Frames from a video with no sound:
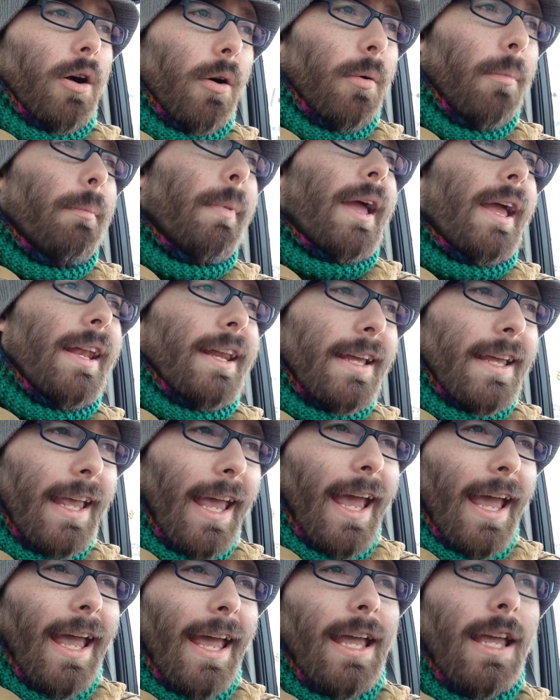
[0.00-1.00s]
made a
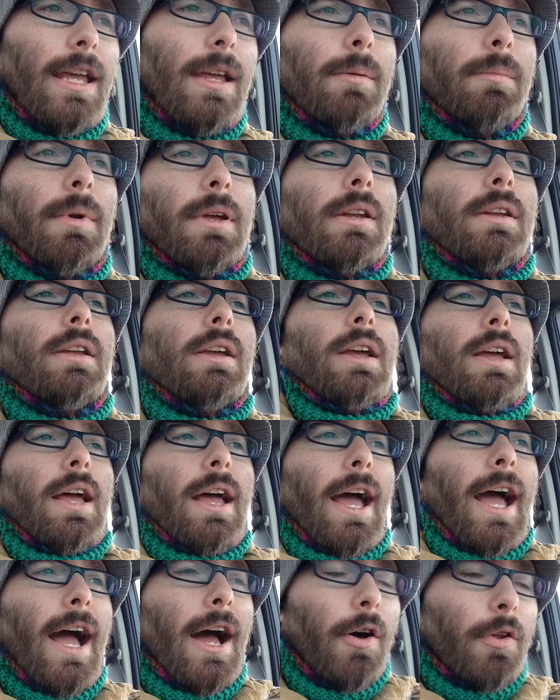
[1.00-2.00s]
game, and
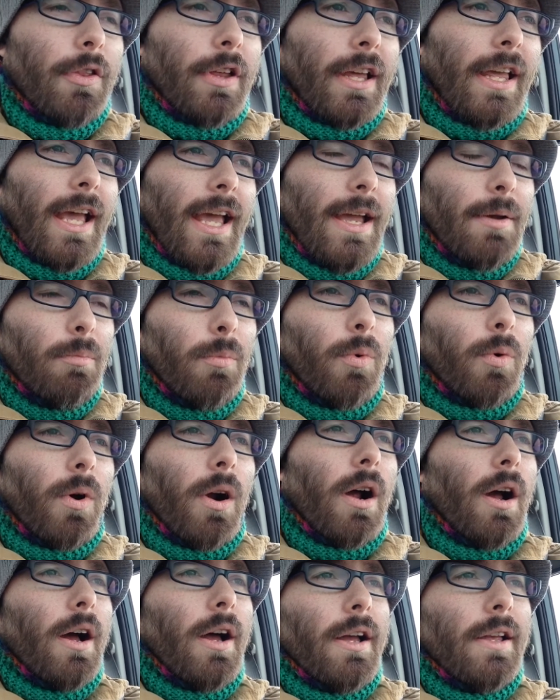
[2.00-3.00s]
how the game
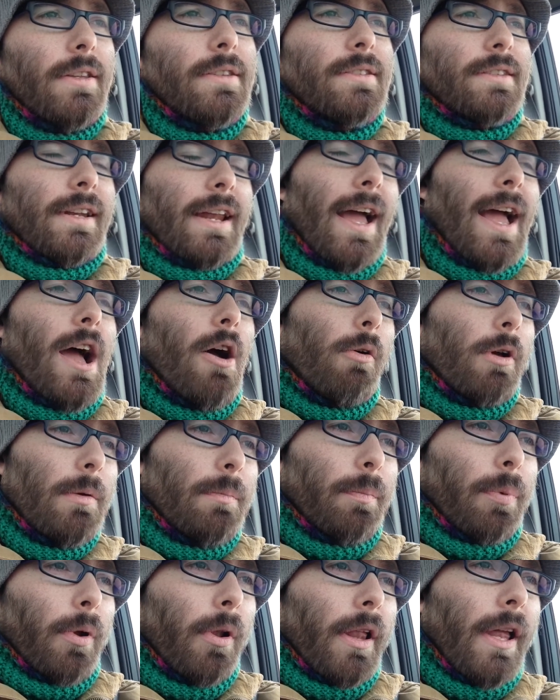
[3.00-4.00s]
runs and how
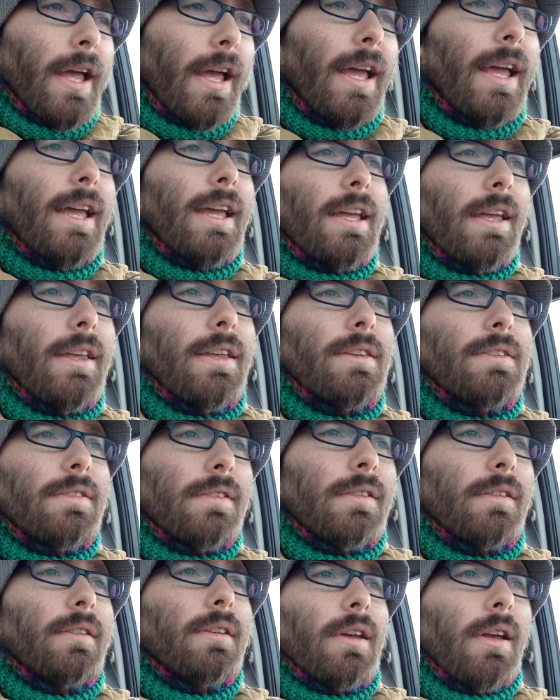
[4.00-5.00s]
it
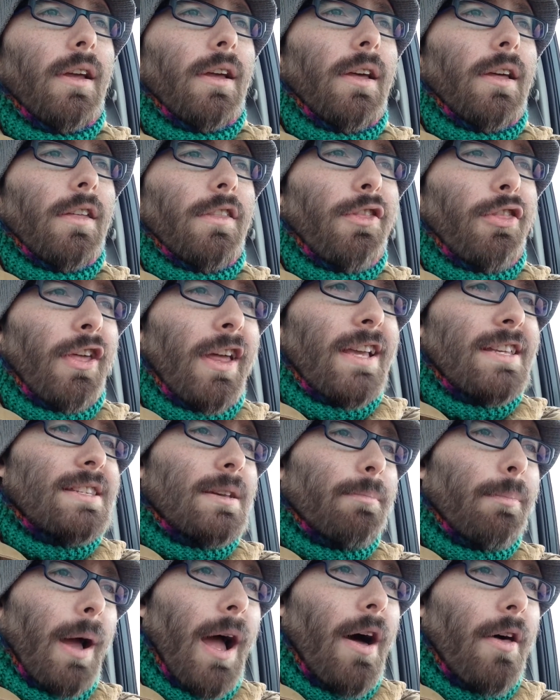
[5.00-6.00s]
plays, and things
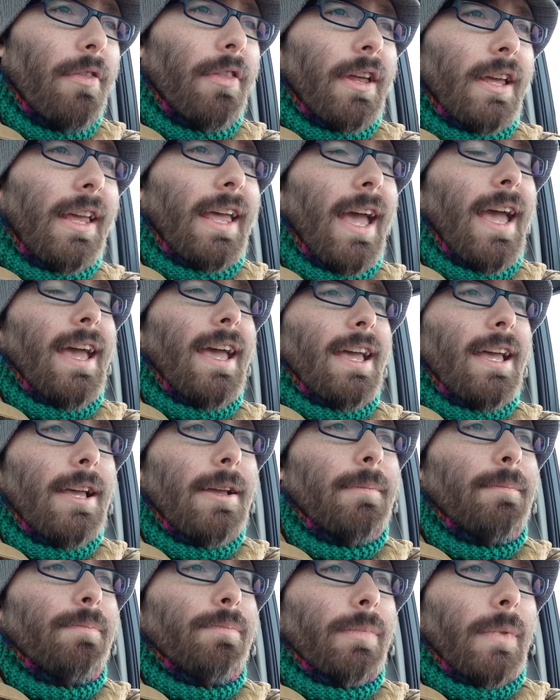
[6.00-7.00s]
about the
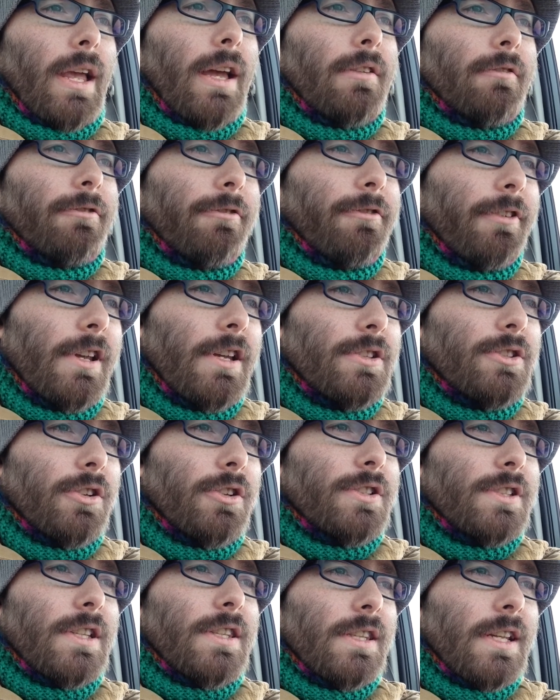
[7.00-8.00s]
game and
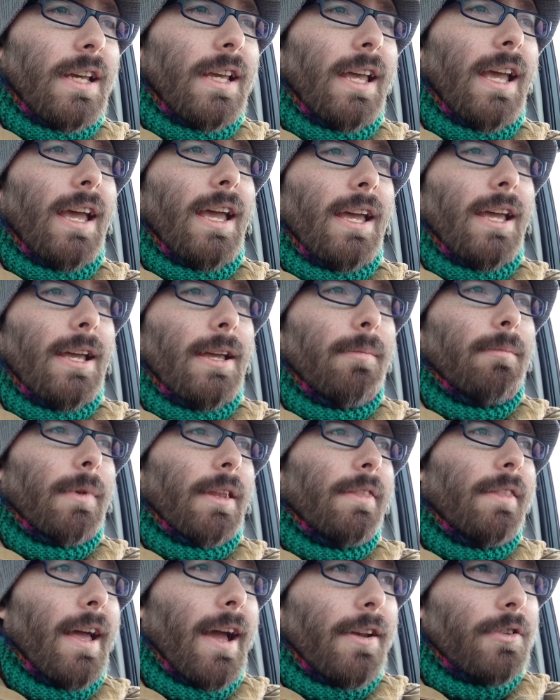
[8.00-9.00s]
features in the game,
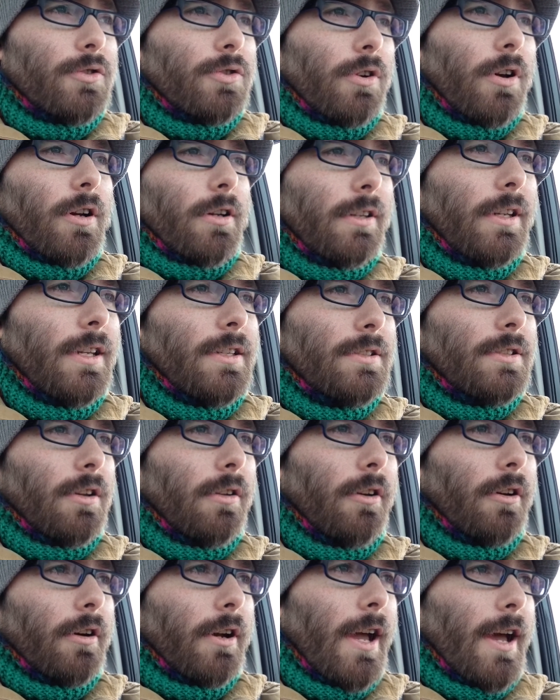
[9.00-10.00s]
and that truck needs to
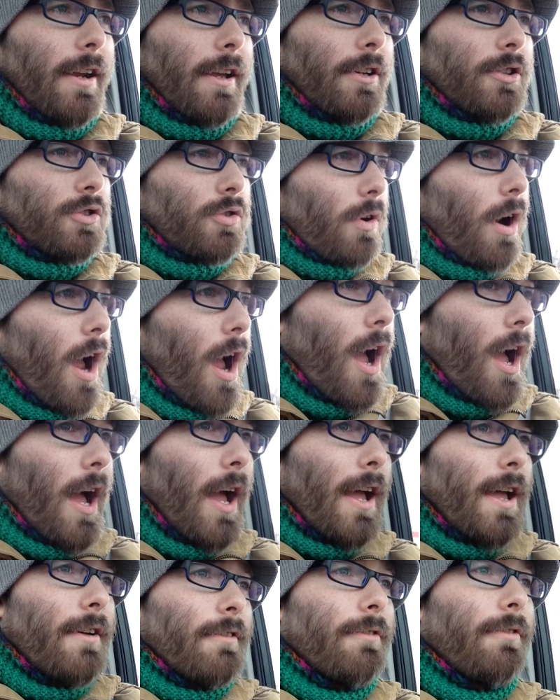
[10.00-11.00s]
learn how to
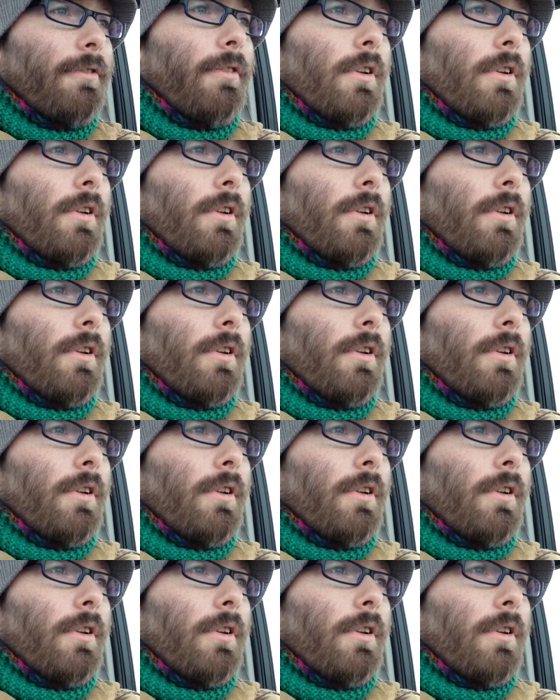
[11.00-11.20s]
drive.